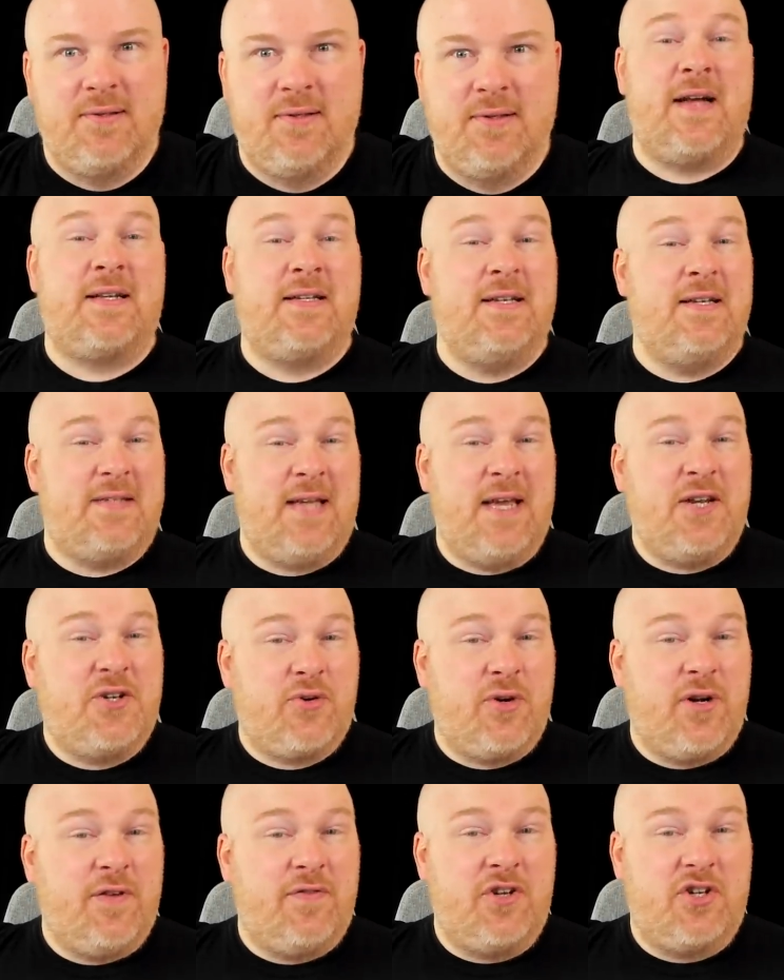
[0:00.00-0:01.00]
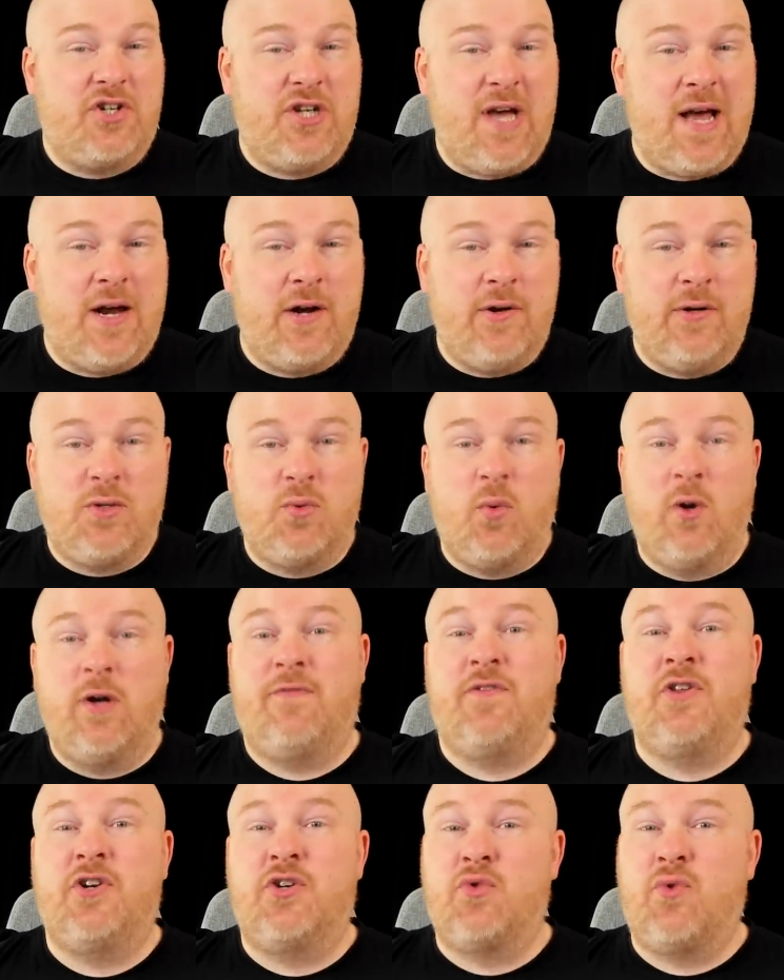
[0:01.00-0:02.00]
In fact, his hatred of the Shadow is one
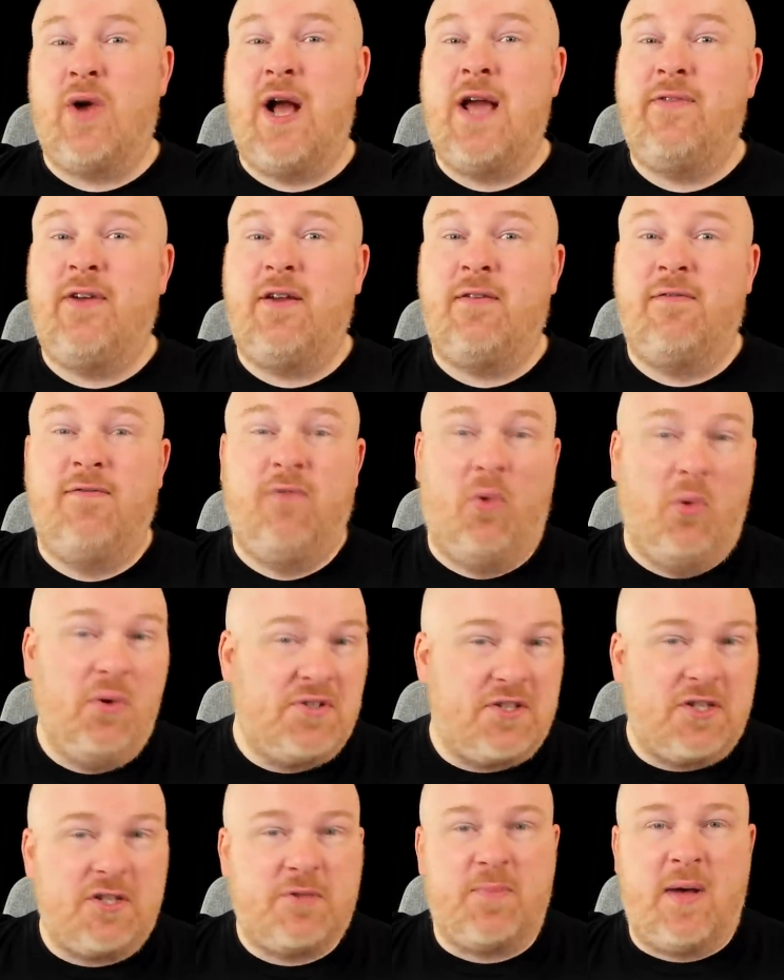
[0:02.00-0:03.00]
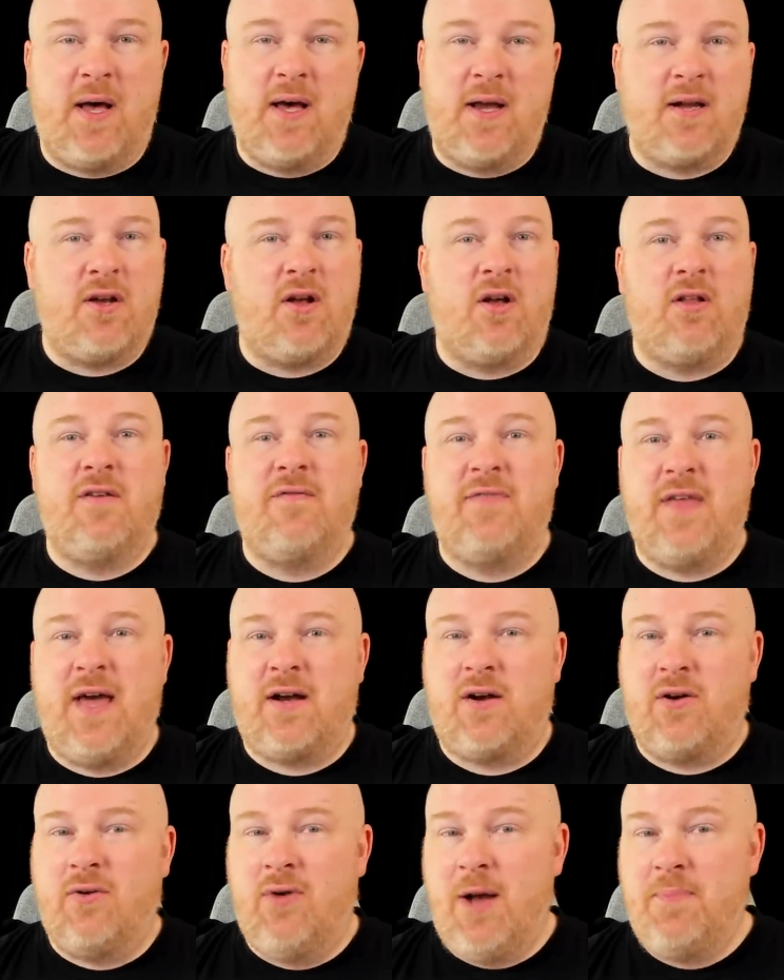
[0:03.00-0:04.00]
of the driving forces behind all of
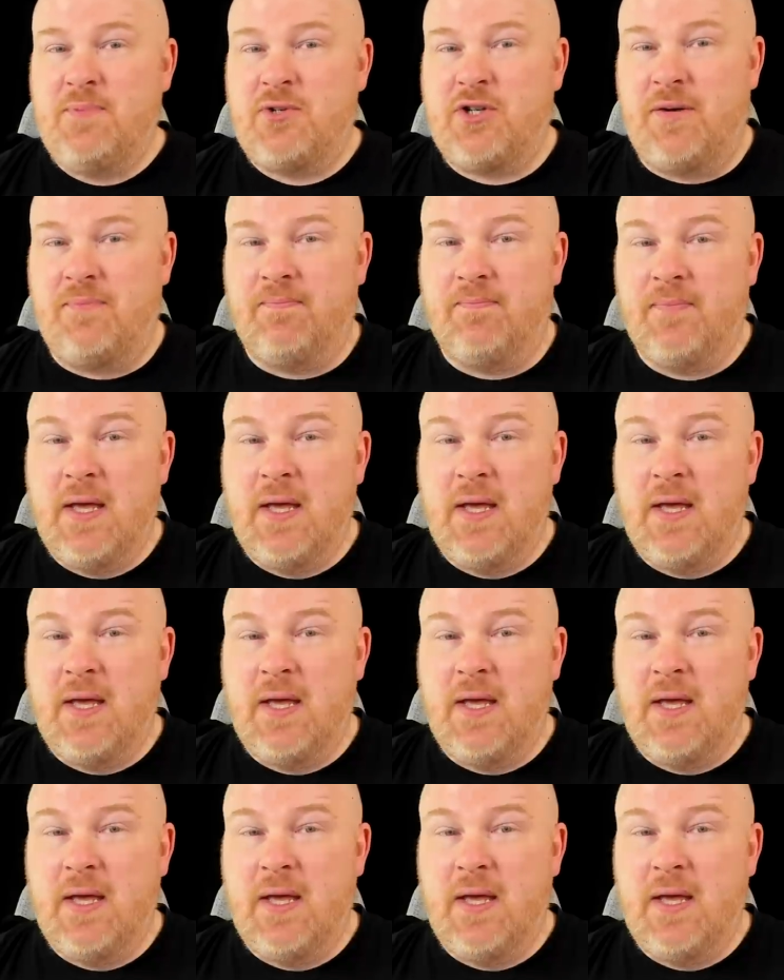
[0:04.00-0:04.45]
that corruption.